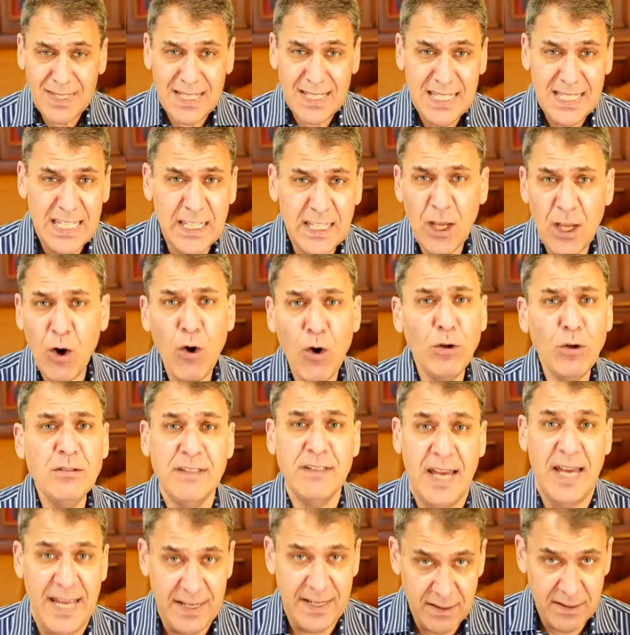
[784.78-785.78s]
in the old
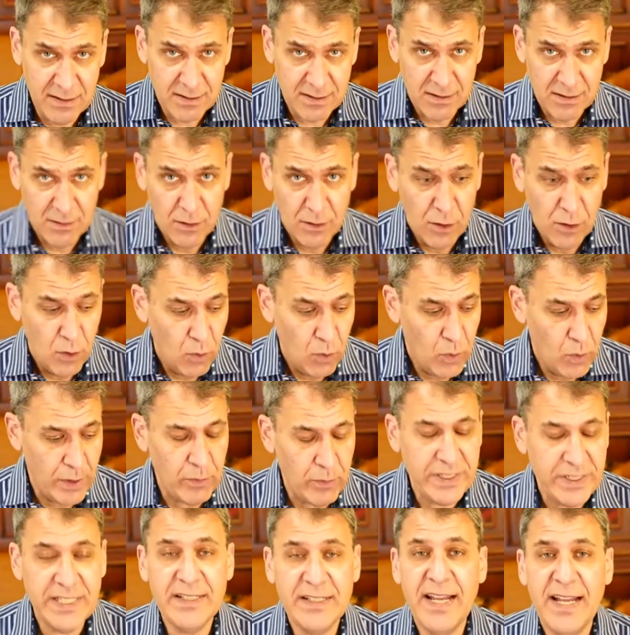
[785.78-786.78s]
days, when we
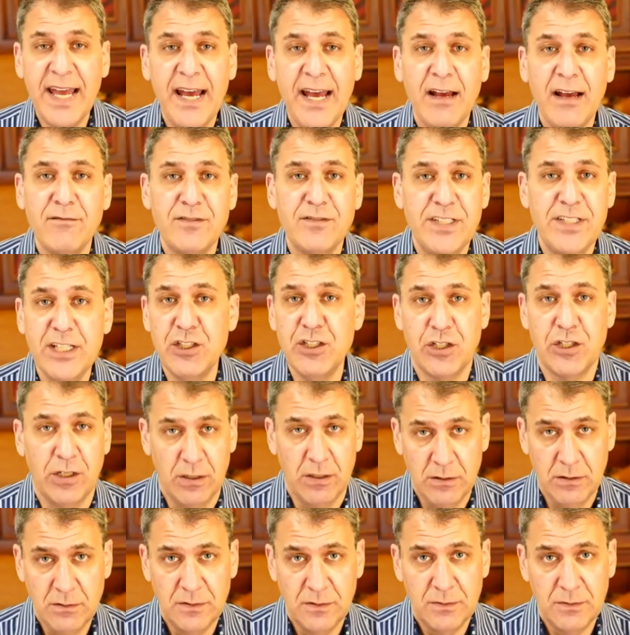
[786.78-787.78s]
didn't have
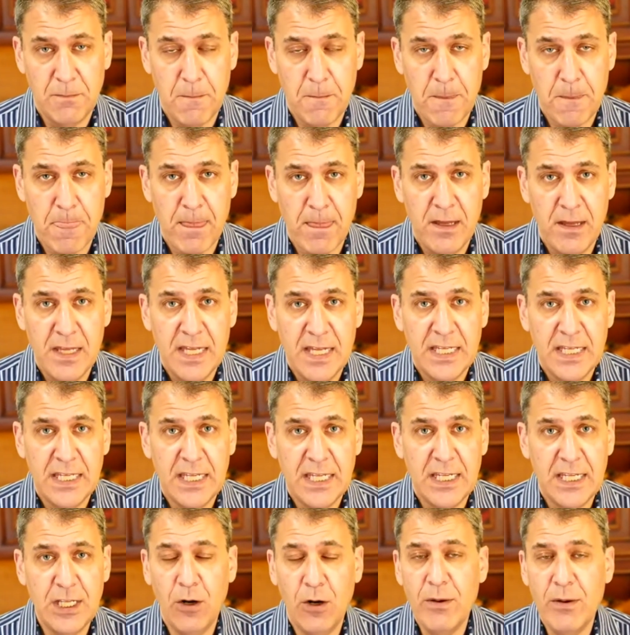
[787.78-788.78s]
digital,
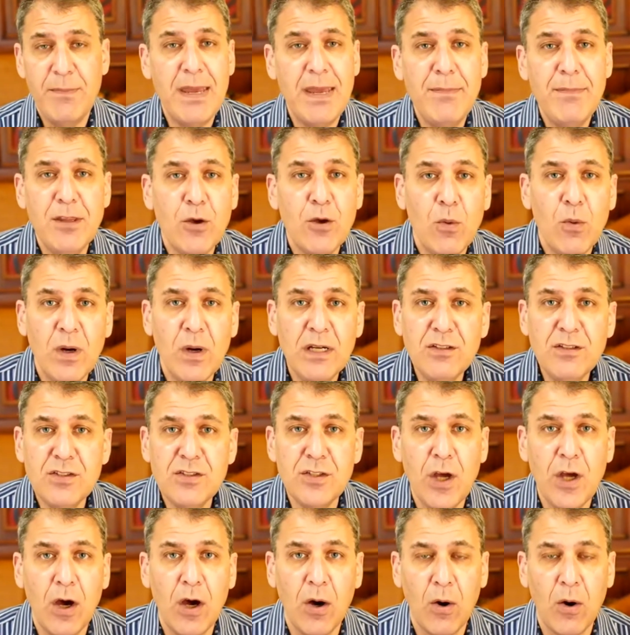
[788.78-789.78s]
you know, maybe there was
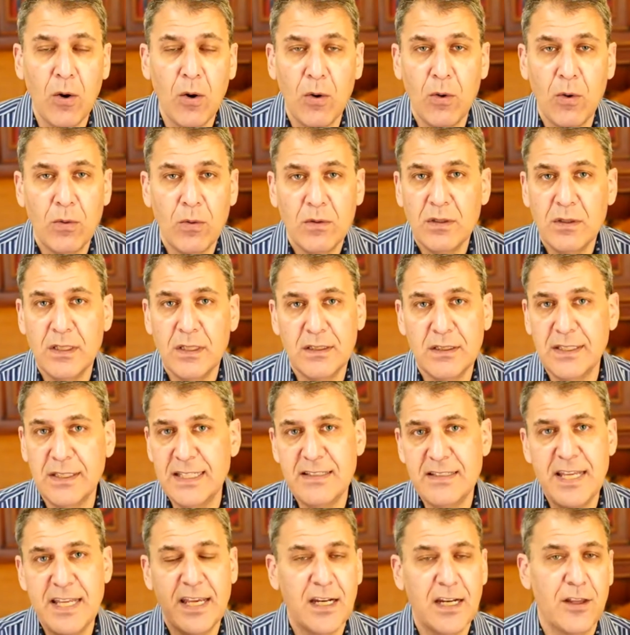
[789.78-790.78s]
no, let's
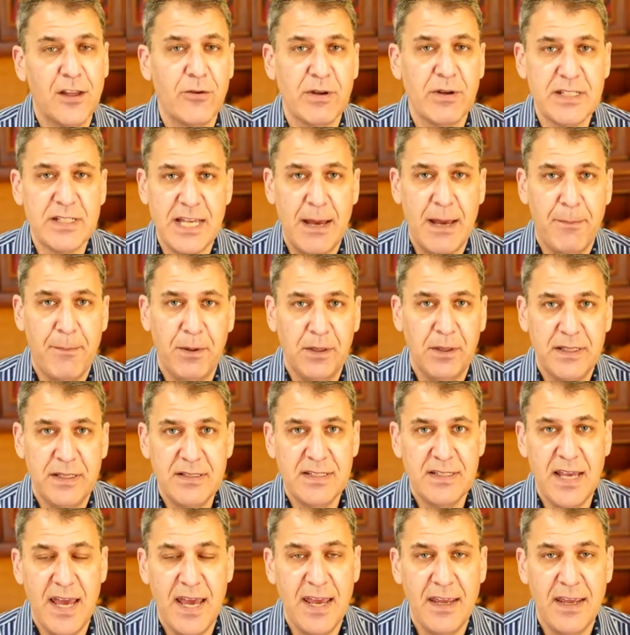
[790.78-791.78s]
take another example. Let's
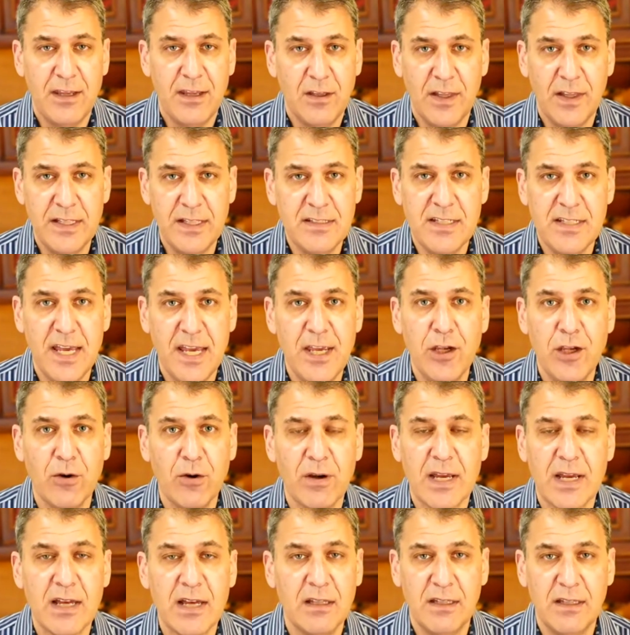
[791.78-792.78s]
say, let's say you're a
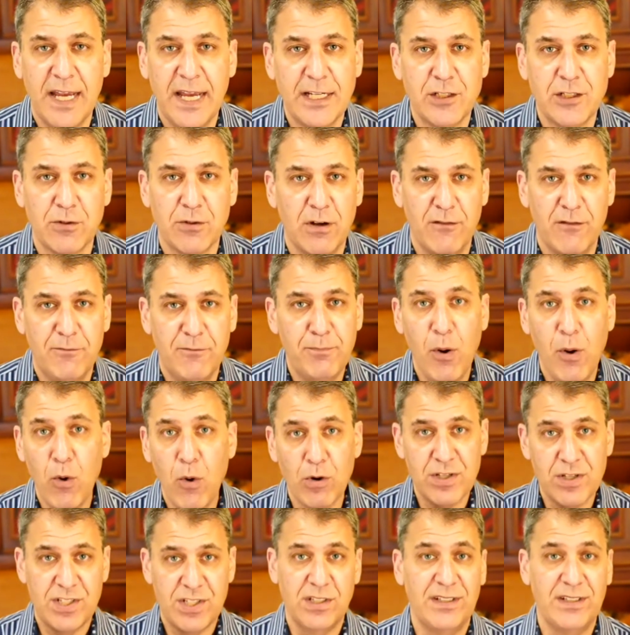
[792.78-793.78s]
collector of
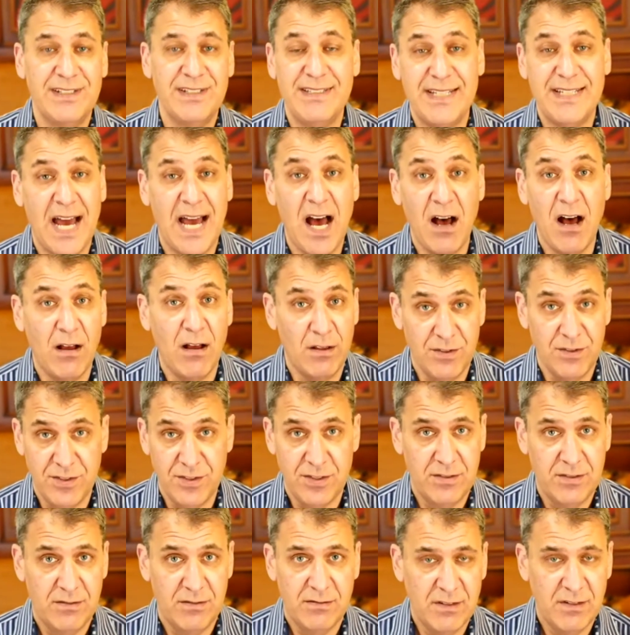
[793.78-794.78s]
porcelain dolls,
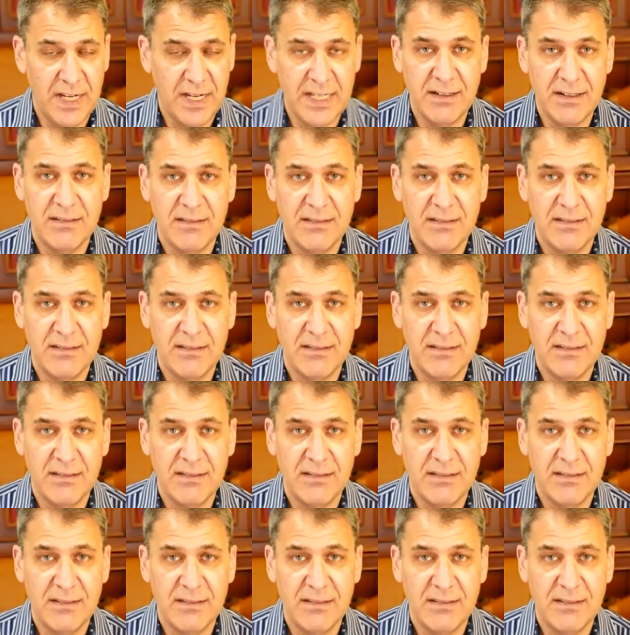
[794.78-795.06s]
right?